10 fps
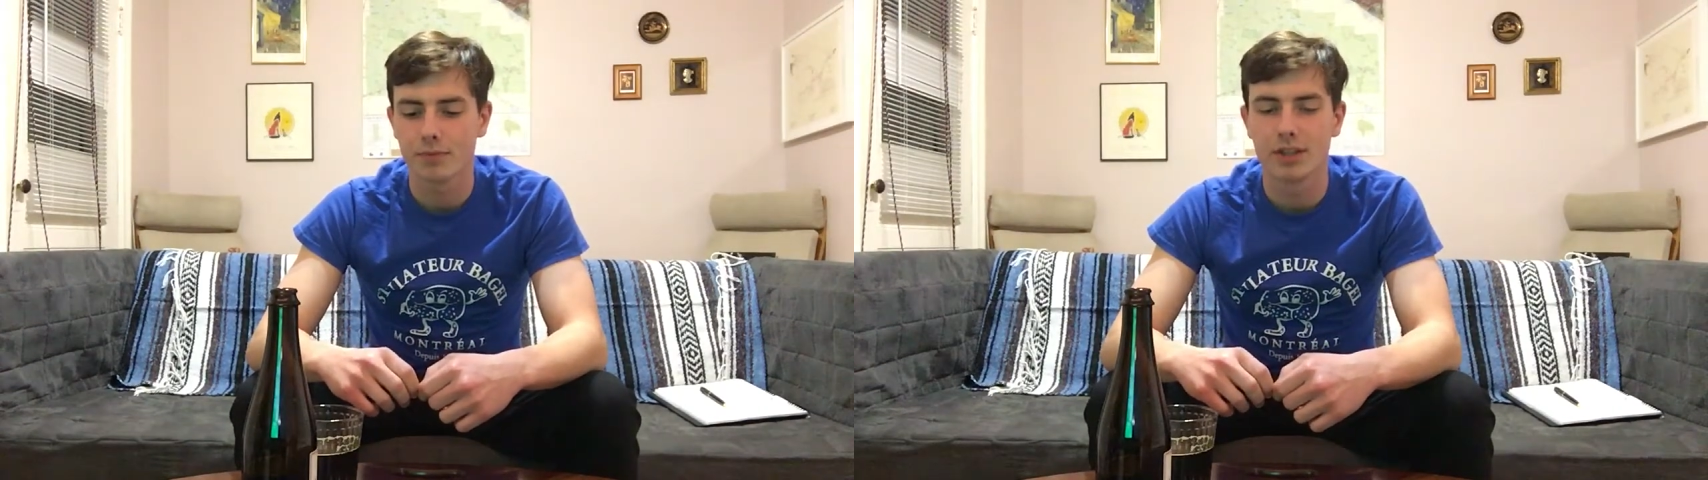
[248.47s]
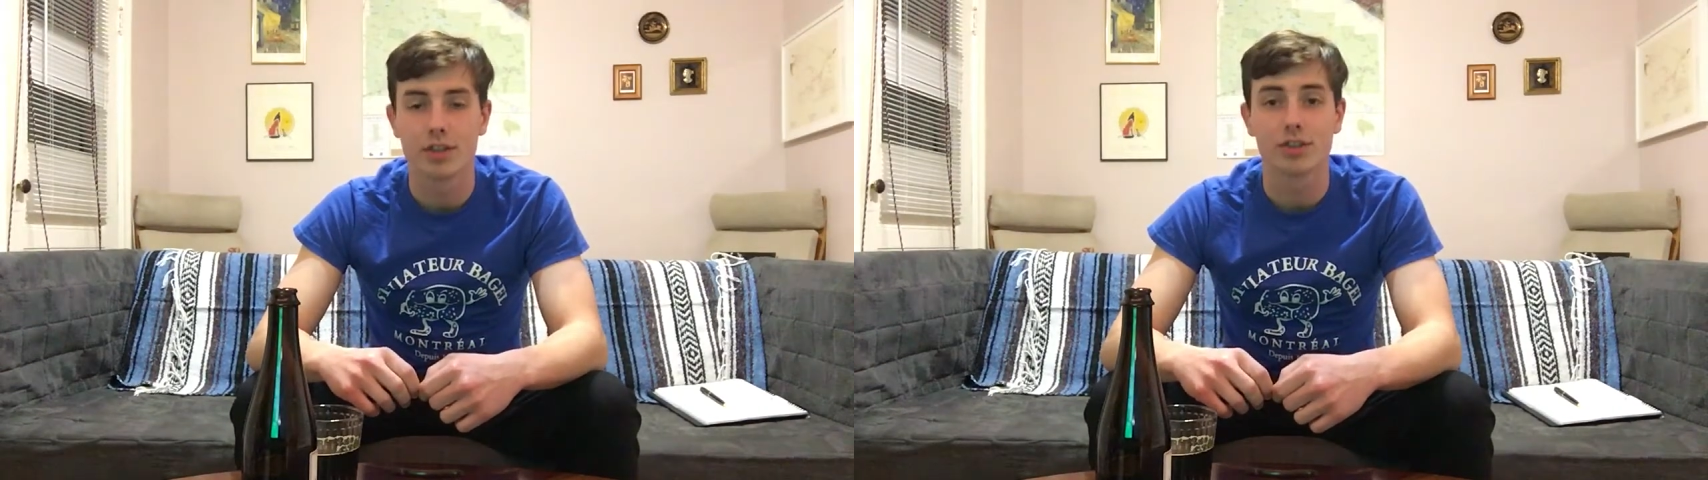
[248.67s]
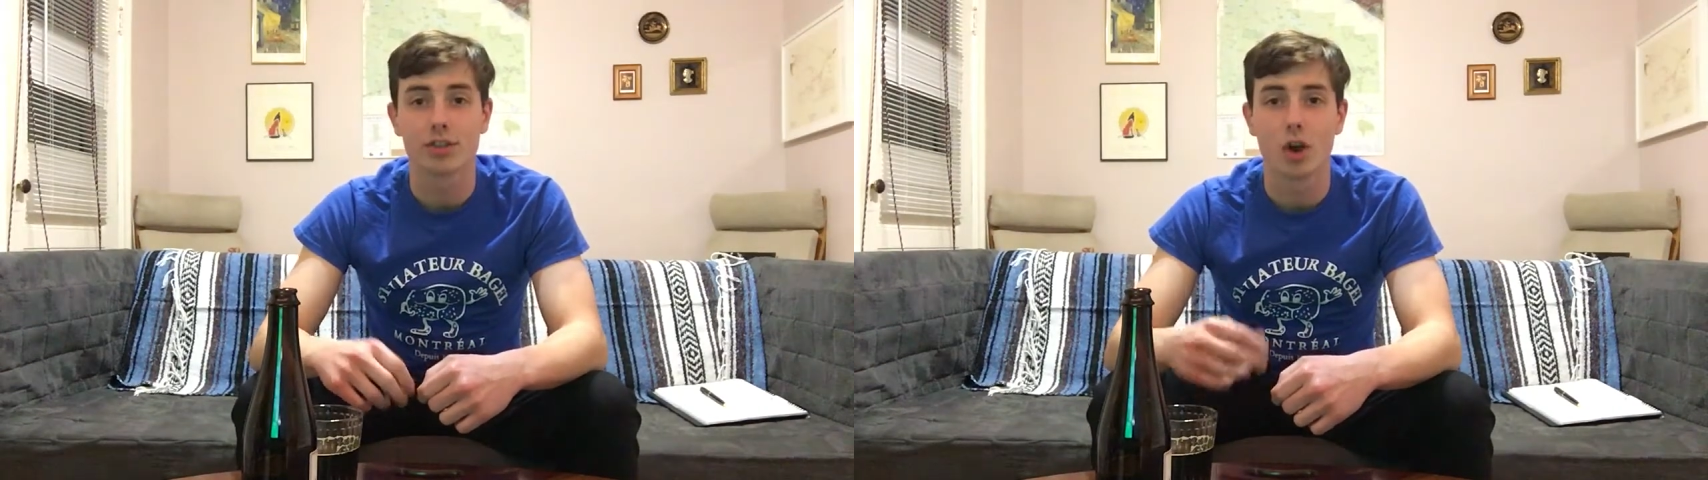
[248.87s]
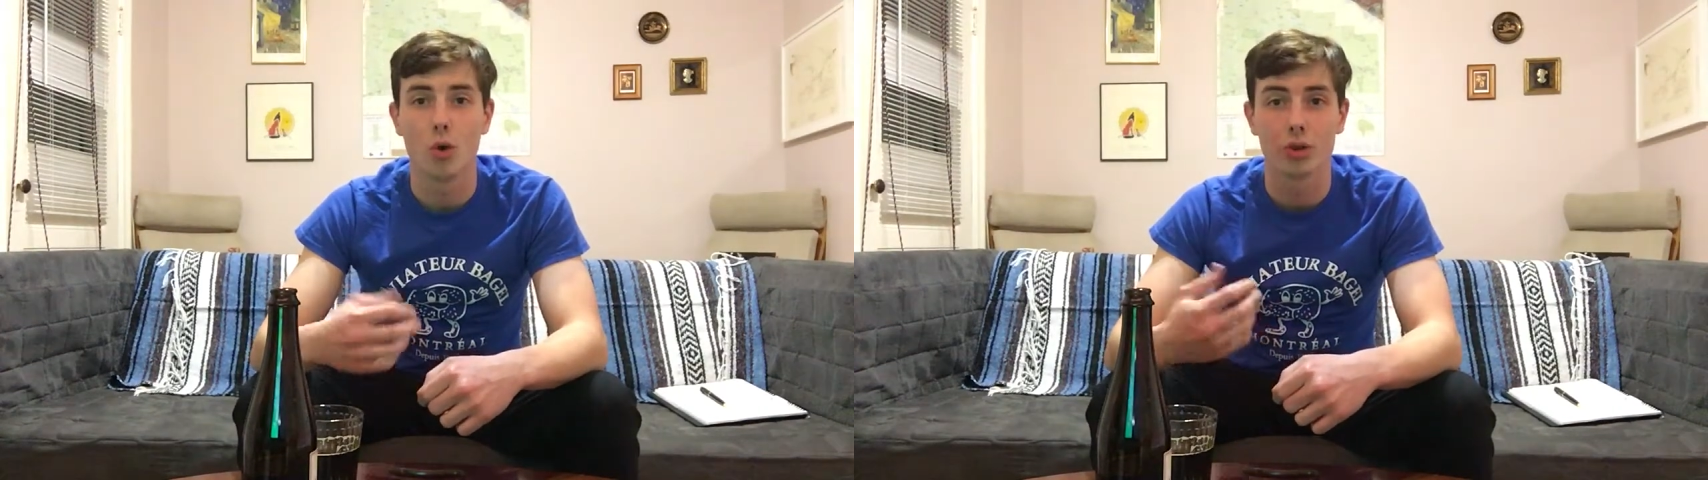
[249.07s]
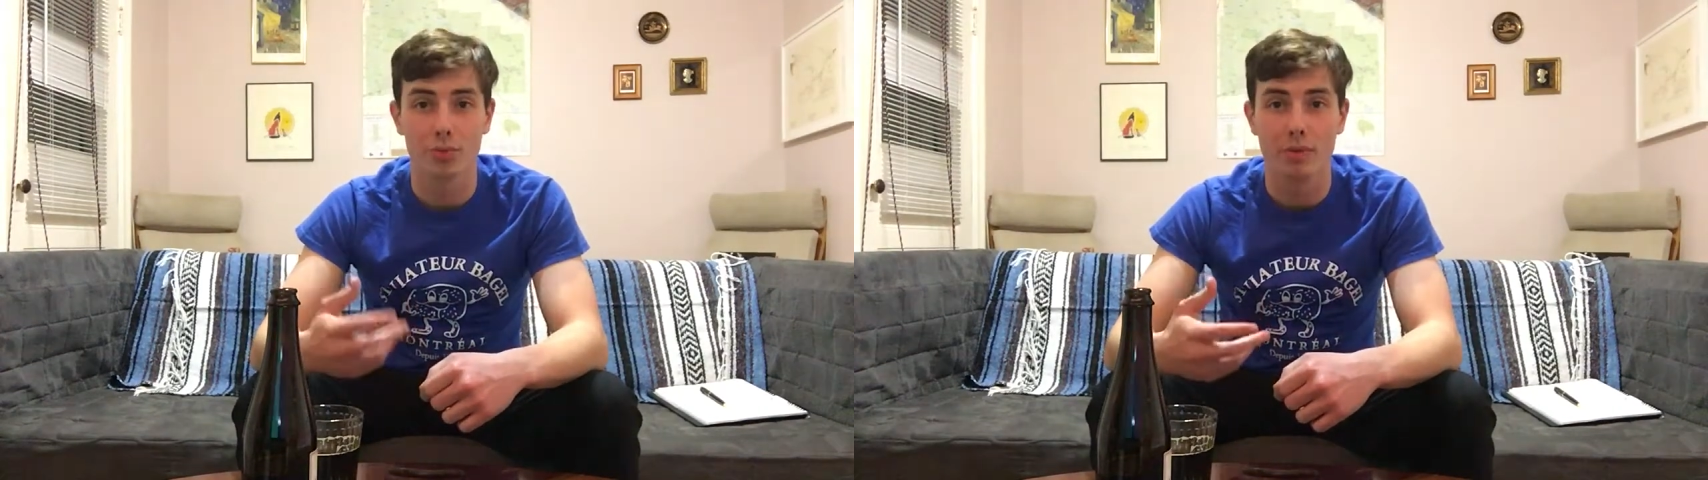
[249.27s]
It doesn't
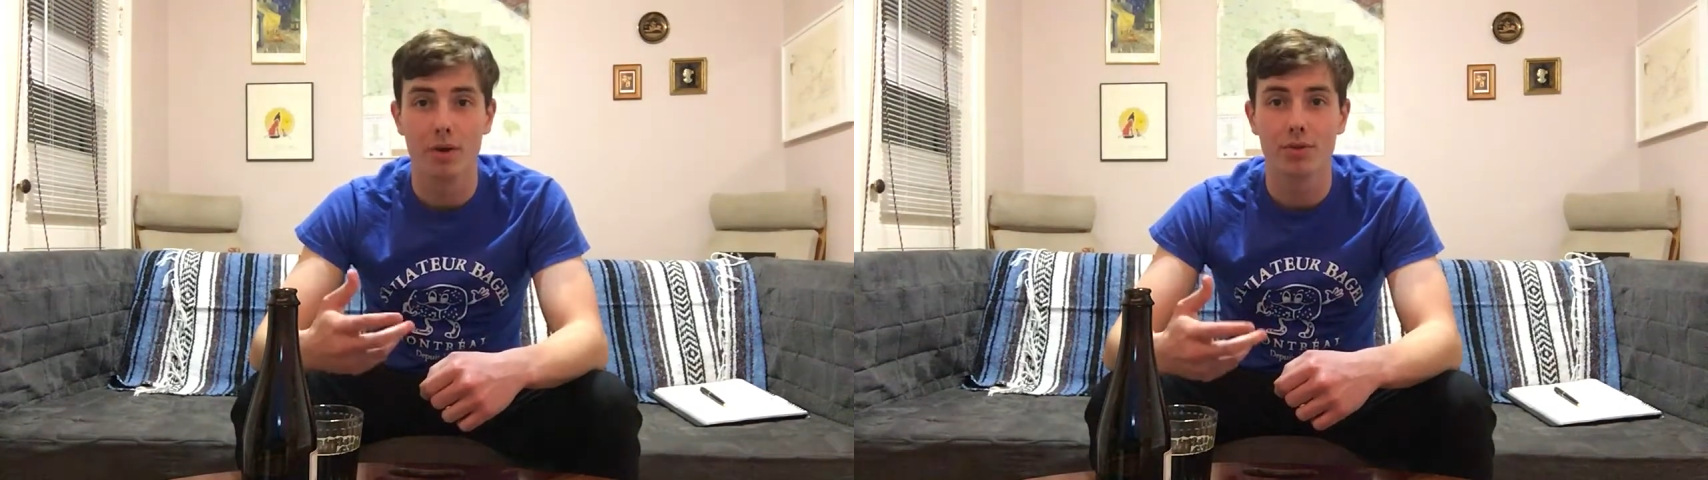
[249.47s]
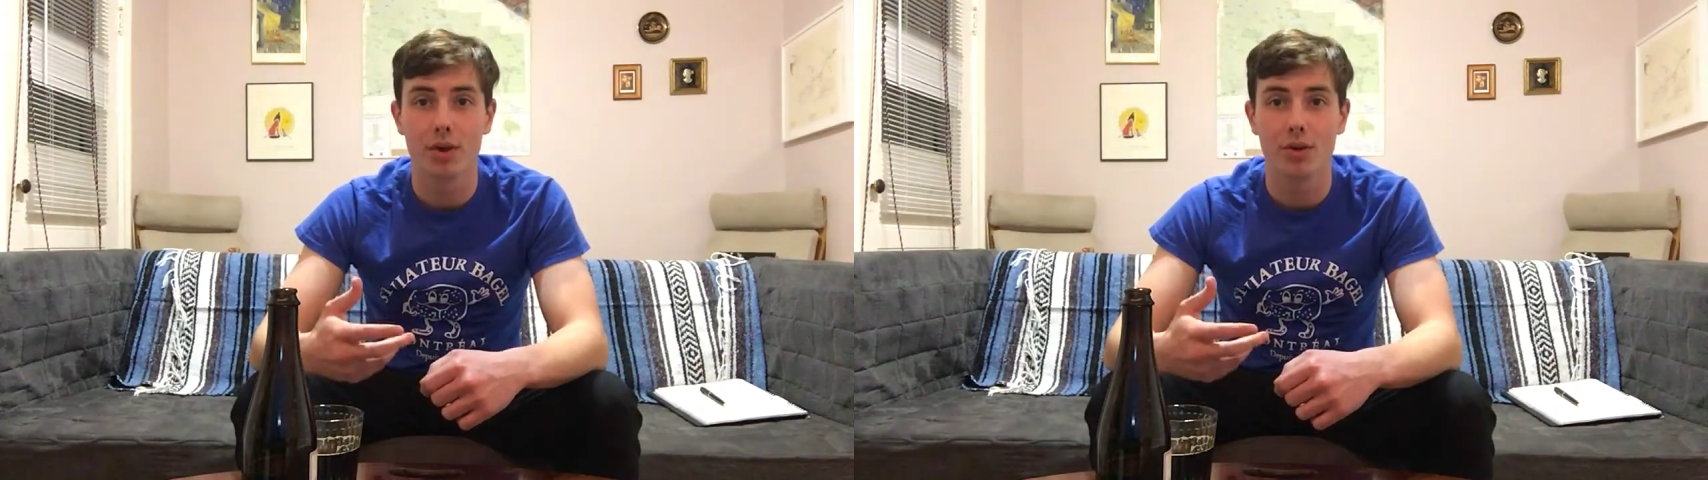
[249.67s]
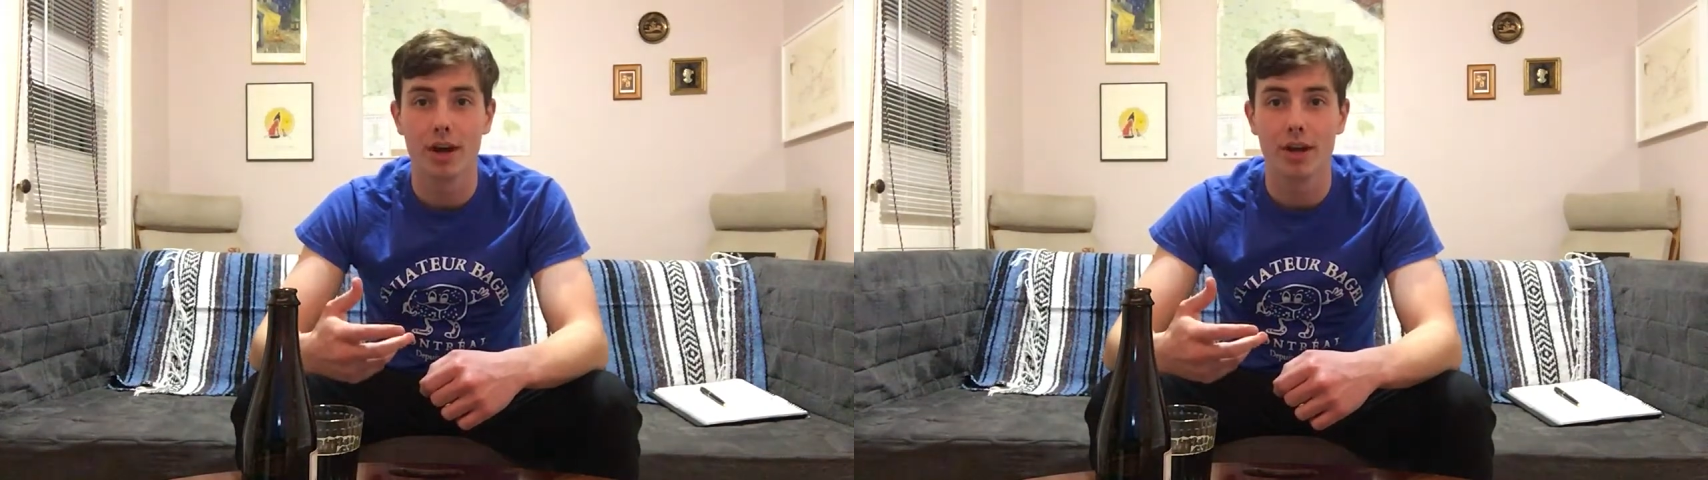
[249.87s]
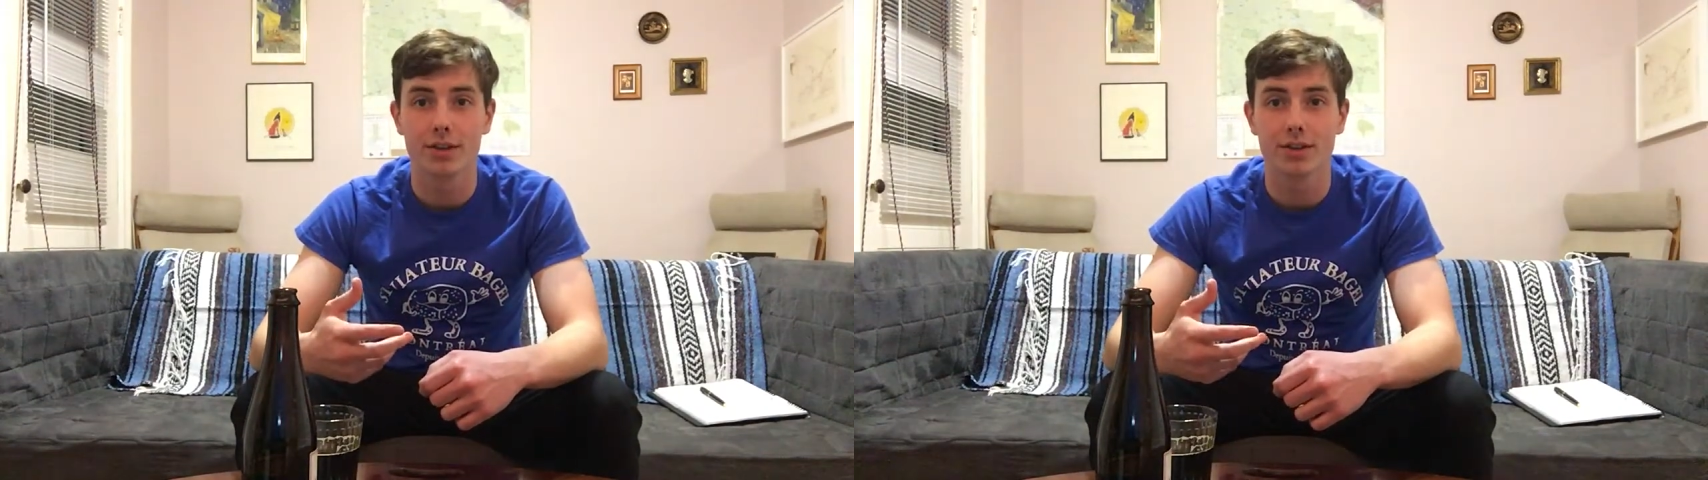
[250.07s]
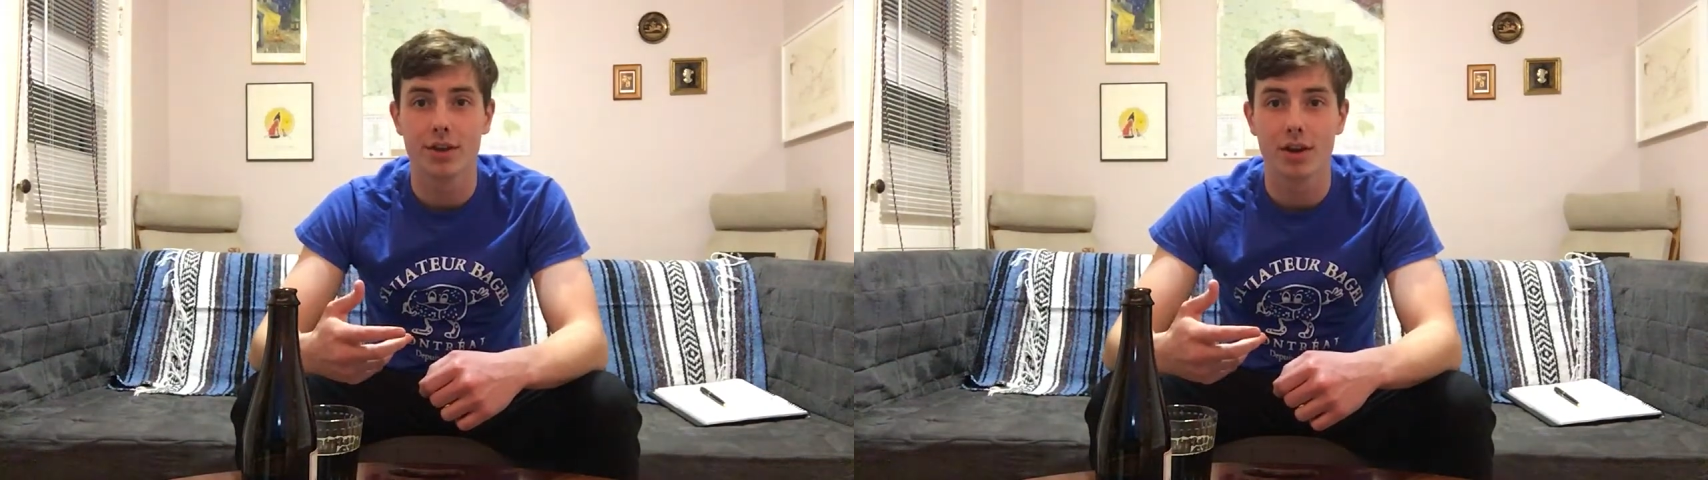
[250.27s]
coat your mouth all that